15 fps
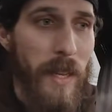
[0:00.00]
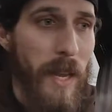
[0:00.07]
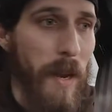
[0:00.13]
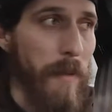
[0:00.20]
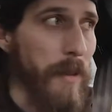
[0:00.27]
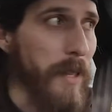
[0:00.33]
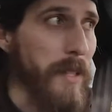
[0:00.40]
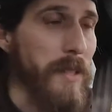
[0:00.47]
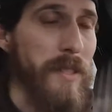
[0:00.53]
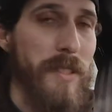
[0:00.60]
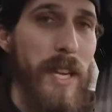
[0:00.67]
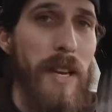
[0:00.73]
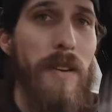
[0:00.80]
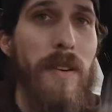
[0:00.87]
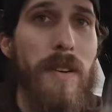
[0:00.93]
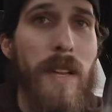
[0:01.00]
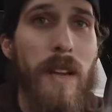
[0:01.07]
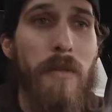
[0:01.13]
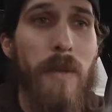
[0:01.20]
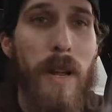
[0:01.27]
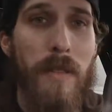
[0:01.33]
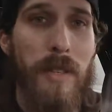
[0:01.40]
everything's centered
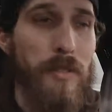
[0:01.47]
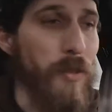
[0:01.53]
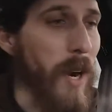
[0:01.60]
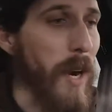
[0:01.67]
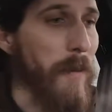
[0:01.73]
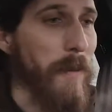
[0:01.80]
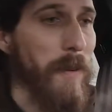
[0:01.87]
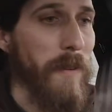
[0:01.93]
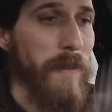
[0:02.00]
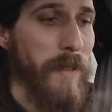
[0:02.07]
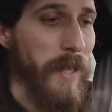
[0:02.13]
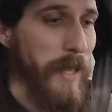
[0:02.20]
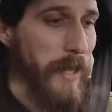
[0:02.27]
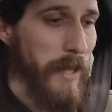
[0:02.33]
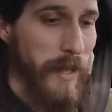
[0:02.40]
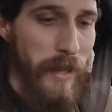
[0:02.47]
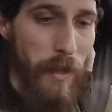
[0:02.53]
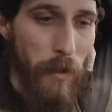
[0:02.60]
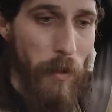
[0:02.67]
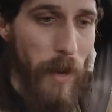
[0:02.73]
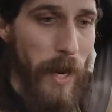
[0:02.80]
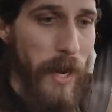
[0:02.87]
around the driver. Like the
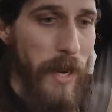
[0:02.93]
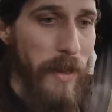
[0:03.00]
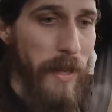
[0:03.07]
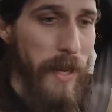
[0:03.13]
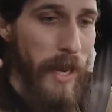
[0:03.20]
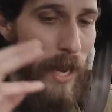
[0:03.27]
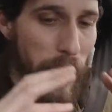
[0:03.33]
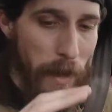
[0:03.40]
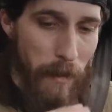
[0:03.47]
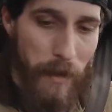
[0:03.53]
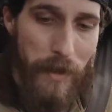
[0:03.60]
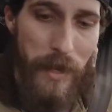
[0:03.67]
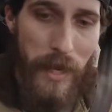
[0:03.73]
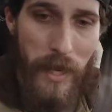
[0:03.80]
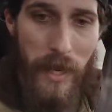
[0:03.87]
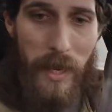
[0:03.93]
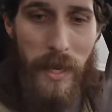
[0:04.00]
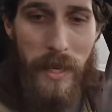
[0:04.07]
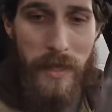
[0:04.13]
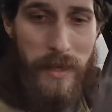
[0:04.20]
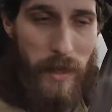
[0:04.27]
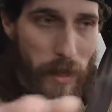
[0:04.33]
way that everything
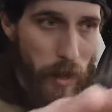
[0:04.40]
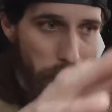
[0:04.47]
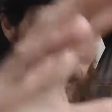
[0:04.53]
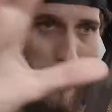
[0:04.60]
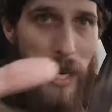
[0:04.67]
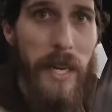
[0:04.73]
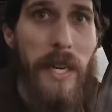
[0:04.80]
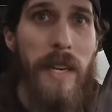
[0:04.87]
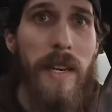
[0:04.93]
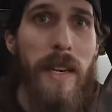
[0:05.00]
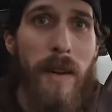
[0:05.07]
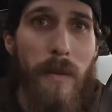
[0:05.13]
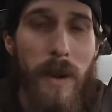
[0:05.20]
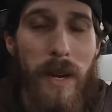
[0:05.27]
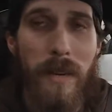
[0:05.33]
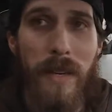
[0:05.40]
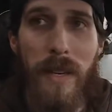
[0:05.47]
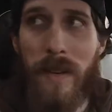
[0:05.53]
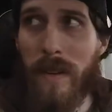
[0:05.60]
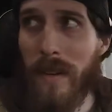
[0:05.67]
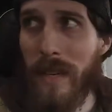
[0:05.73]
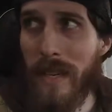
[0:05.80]
is located around
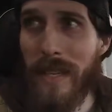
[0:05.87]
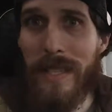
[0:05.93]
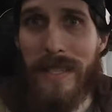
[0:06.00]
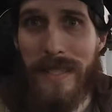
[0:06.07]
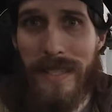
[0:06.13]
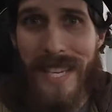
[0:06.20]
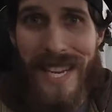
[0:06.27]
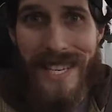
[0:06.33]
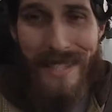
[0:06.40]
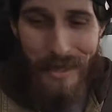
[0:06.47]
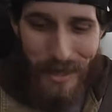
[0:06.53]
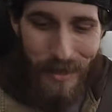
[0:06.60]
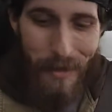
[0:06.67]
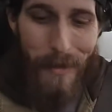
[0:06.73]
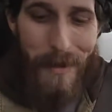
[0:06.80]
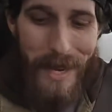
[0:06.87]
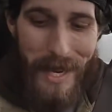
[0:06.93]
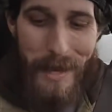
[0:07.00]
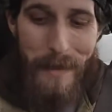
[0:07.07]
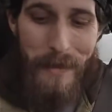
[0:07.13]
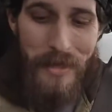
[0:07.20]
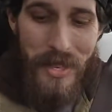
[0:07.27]
here
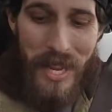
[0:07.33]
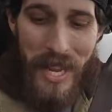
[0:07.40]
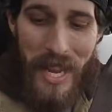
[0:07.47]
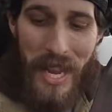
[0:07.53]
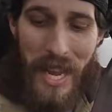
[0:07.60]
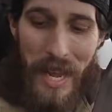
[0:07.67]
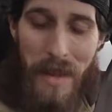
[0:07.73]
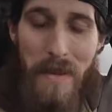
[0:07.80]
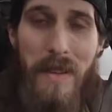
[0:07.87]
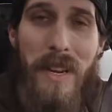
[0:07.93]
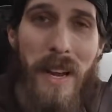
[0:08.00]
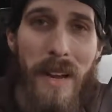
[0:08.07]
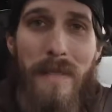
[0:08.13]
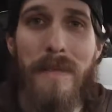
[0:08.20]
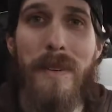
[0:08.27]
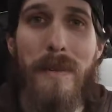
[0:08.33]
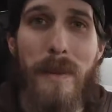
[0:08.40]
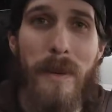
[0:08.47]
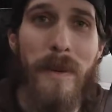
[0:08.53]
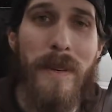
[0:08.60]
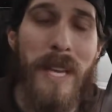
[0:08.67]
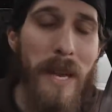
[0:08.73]
screams, how
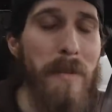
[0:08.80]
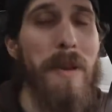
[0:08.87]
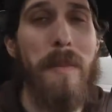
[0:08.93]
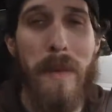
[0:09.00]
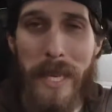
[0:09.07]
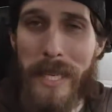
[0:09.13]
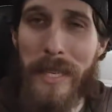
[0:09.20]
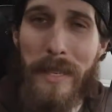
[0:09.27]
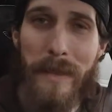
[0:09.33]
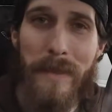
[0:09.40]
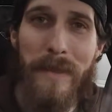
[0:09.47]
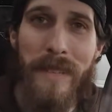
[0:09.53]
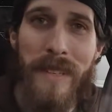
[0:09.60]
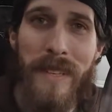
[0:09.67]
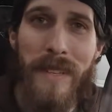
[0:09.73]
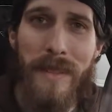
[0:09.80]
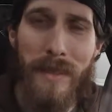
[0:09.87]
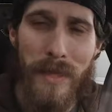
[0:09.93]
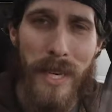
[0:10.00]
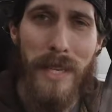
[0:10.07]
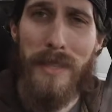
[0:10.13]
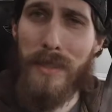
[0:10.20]
comfortable can we make you
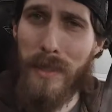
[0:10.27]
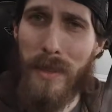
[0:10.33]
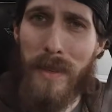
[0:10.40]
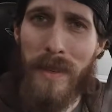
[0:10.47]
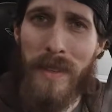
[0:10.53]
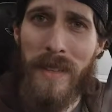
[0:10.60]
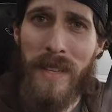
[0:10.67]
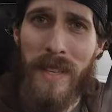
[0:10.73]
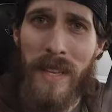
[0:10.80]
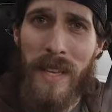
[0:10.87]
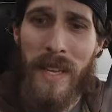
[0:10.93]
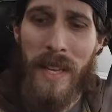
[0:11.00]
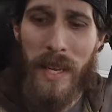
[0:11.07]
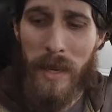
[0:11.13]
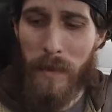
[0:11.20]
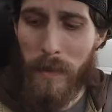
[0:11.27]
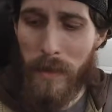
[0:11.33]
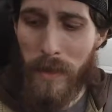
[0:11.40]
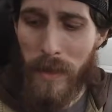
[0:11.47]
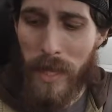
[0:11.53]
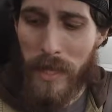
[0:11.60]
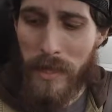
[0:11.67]
today, sir? And would
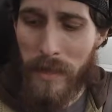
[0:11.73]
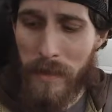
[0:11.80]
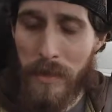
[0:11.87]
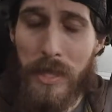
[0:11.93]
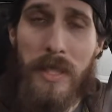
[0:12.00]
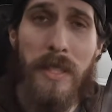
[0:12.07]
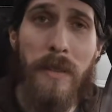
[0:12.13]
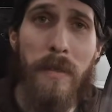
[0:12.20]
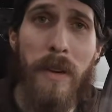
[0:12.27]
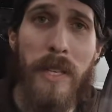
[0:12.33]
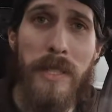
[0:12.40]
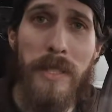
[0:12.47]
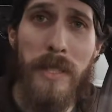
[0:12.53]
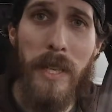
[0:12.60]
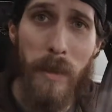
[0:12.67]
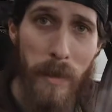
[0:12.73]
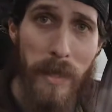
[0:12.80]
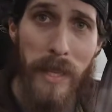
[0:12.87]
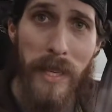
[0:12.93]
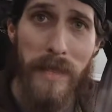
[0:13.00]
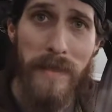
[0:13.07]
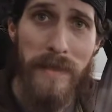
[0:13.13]
you like some cheese and wine to go
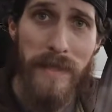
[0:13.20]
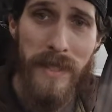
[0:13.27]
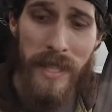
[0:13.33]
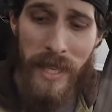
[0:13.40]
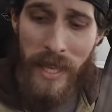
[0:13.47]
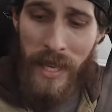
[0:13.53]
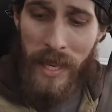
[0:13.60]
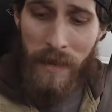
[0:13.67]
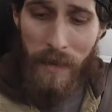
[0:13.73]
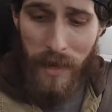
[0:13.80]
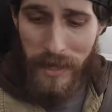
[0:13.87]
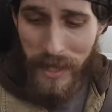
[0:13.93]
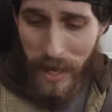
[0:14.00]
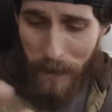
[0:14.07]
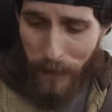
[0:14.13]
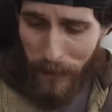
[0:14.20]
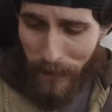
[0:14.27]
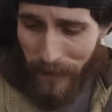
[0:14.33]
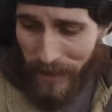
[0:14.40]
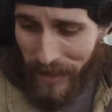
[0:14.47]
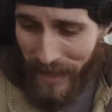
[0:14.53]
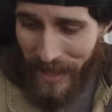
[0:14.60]
with that? For example,
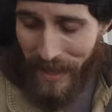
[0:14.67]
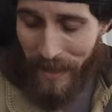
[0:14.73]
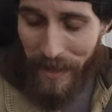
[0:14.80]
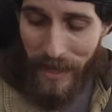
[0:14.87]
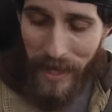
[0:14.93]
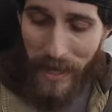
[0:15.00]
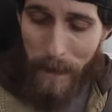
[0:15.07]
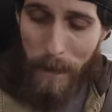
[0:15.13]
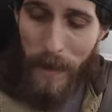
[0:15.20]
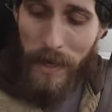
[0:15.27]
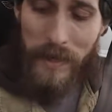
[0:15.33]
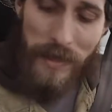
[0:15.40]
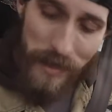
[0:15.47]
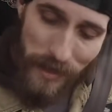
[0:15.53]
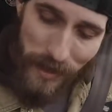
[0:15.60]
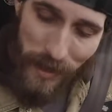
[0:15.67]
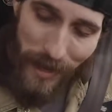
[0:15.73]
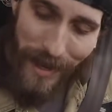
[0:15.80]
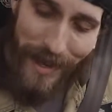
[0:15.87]
the buttons